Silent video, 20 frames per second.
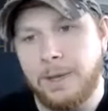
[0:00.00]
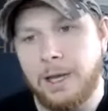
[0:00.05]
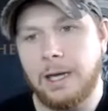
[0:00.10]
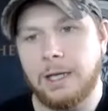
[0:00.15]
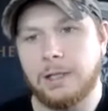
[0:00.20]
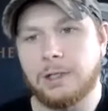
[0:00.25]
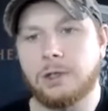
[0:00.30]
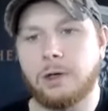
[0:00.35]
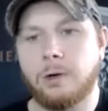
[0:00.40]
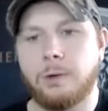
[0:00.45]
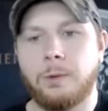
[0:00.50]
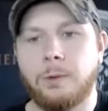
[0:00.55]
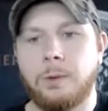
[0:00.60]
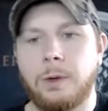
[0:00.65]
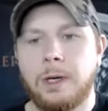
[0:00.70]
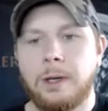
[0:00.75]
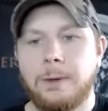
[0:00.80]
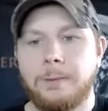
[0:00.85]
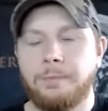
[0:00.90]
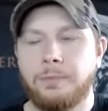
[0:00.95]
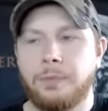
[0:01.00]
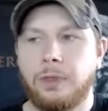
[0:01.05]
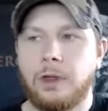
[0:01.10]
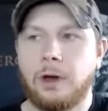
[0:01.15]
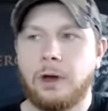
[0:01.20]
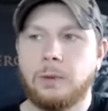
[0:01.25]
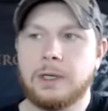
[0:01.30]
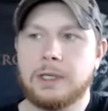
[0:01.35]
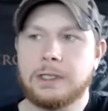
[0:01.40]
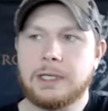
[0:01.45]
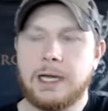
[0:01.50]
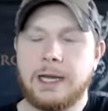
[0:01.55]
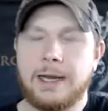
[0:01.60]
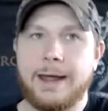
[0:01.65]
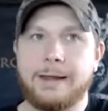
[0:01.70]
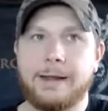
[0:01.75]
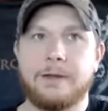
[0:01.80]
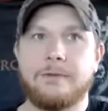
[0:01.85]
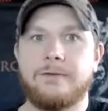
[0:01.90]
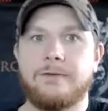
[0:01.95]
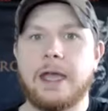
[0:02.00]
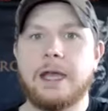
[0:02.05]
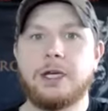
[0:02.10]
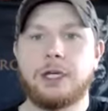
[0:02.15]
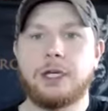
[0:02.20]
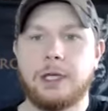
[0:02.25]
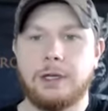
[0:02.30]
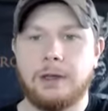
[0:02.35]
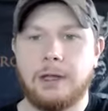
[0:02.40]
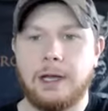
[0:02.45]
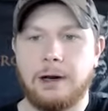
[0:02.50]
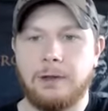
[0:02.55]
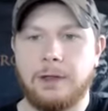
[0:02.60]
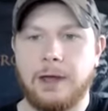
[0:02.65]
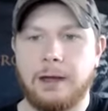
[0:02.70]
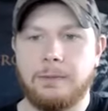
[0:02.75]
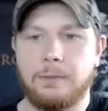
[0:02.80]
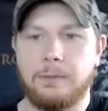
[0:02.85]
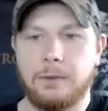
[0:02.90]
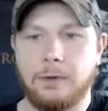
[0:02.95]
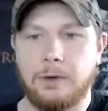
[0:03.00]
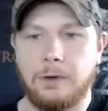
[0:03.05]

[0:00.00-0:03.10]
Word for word: And right. so there was an elevation there that